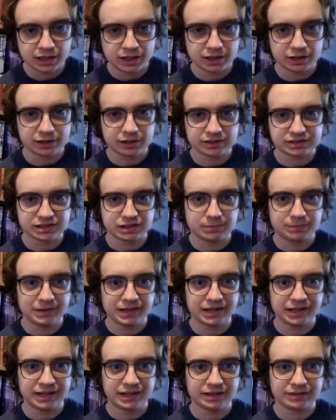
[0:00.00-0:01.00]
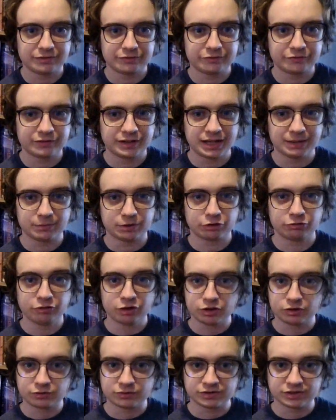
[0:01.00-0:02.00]
Because at the beginning of Game of
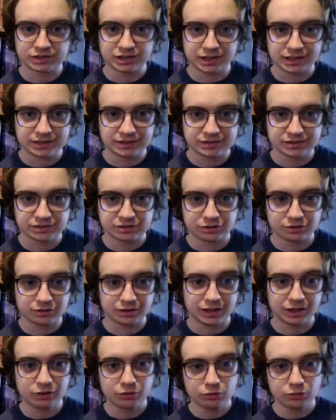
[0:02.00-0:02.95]
Thrones, Sansa's all like,